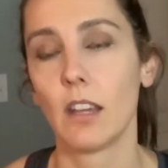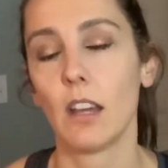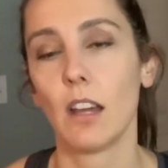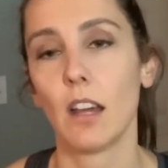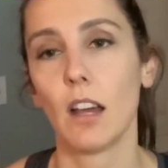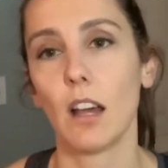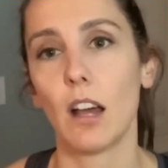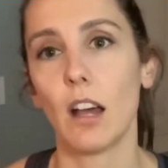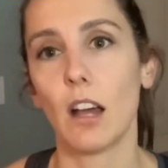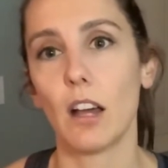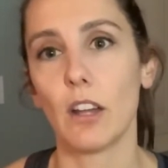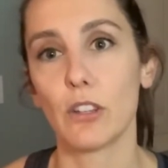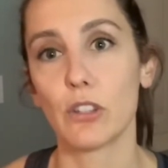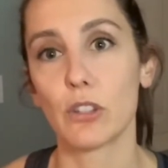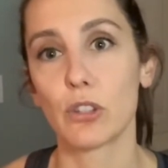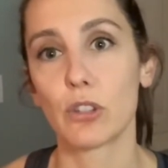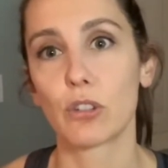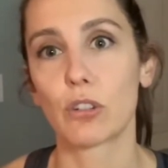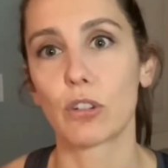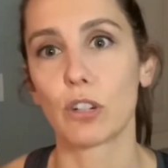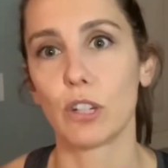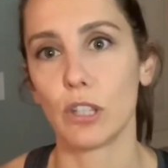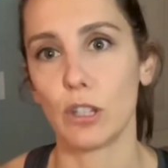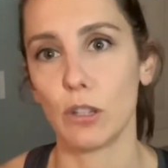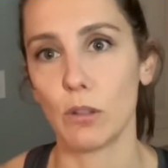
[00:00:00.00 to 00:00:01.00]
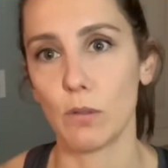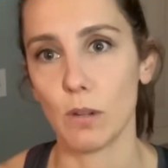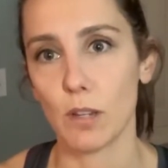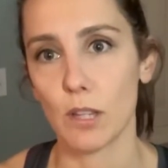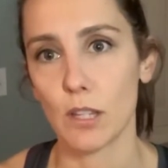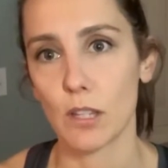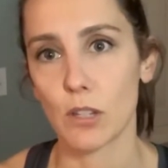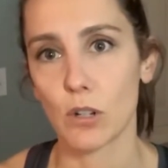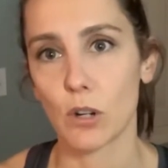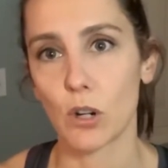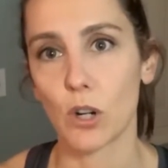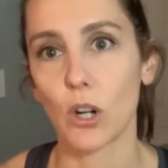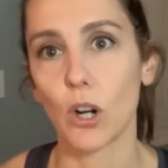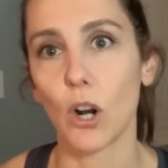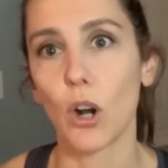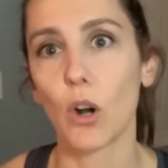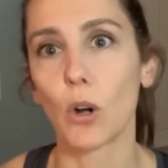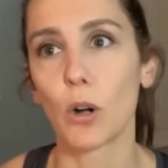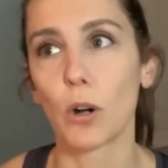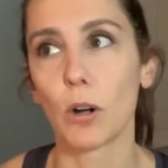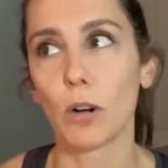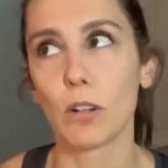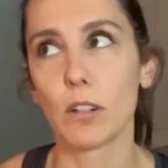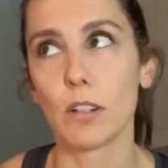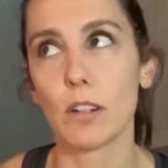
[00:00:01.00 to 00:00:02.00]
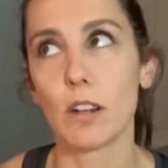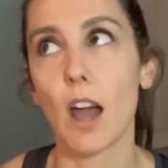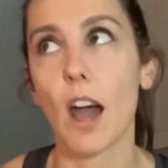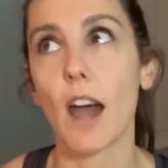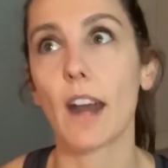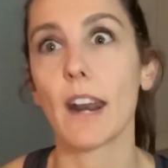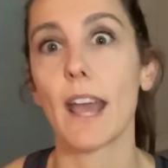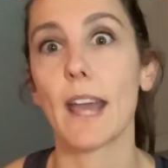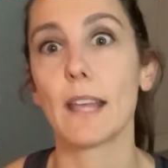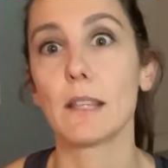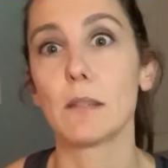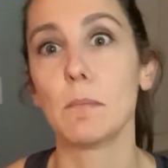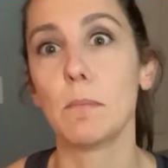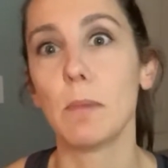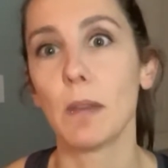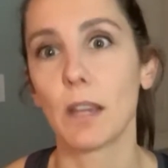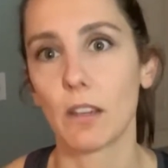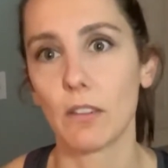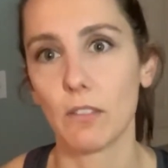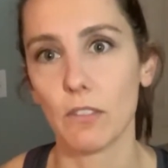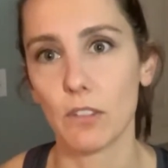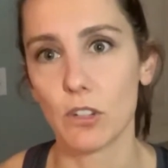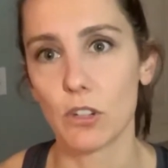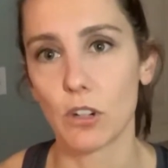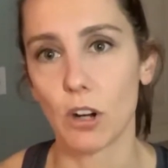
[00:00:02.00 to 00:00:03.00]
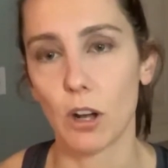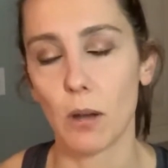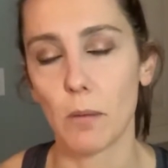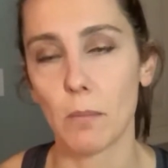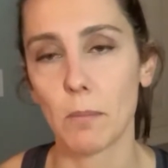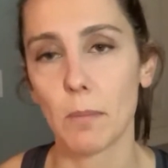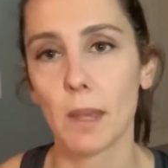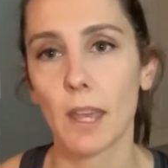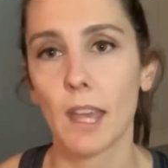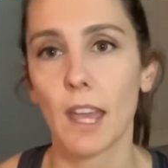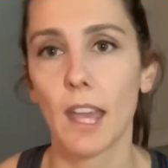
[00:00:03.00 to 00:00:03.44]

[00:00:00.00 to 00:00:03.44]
uh, strenuous or, or not as big of a jump